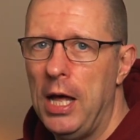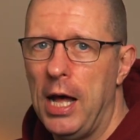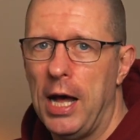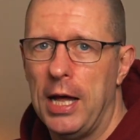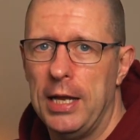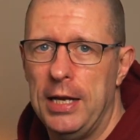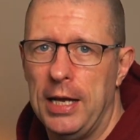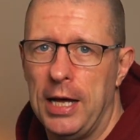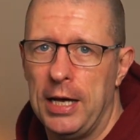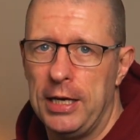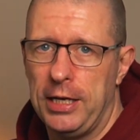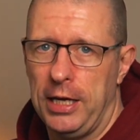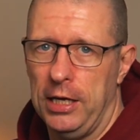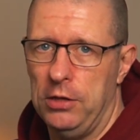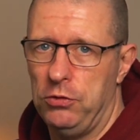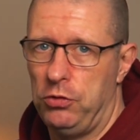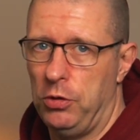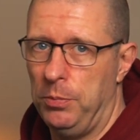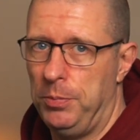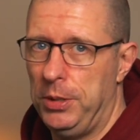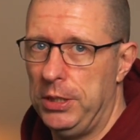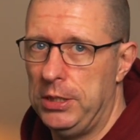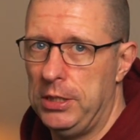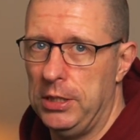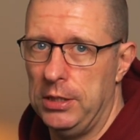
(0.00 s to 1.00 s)
And that gets
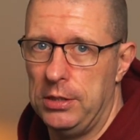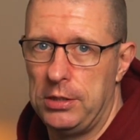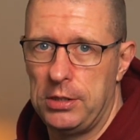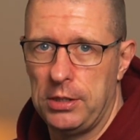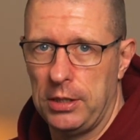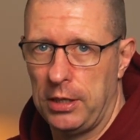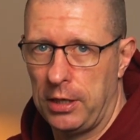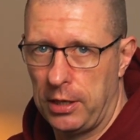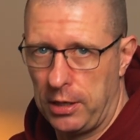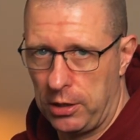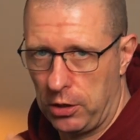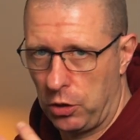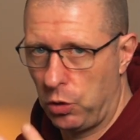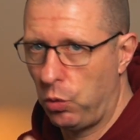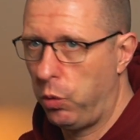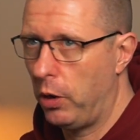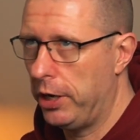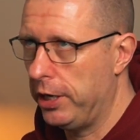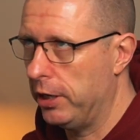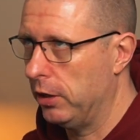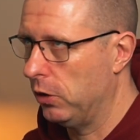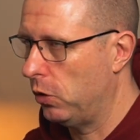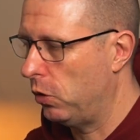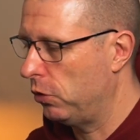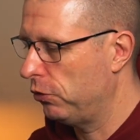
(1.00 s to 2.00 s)
repeated
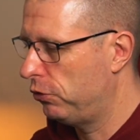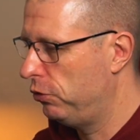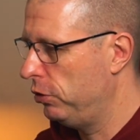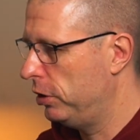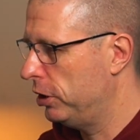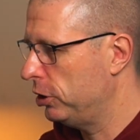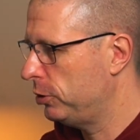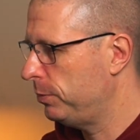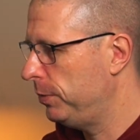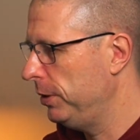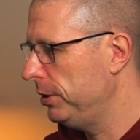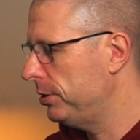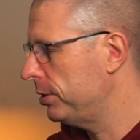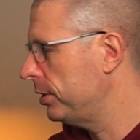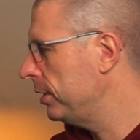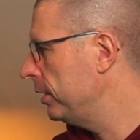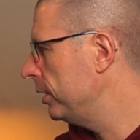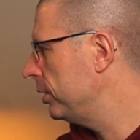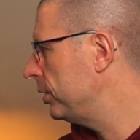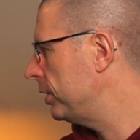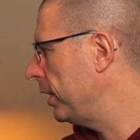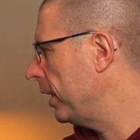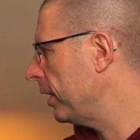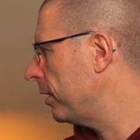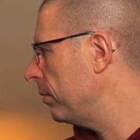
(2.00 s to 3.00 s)
quite a lot through this piece. The
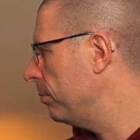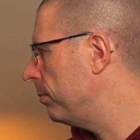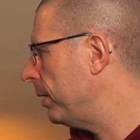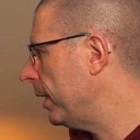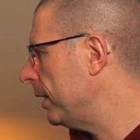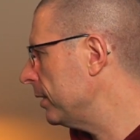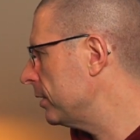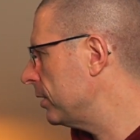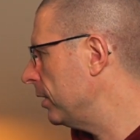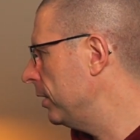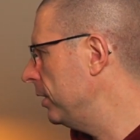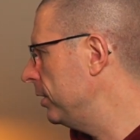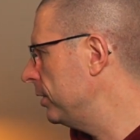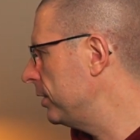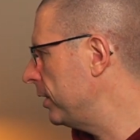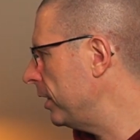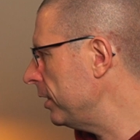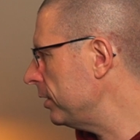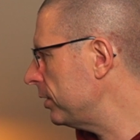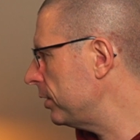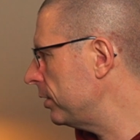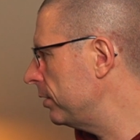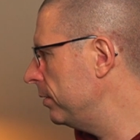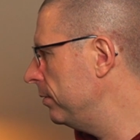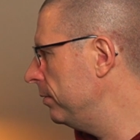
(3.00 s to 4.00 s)
second pattern is
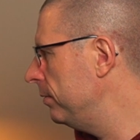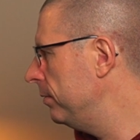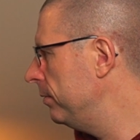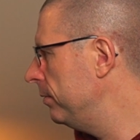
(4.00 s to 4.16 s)
this.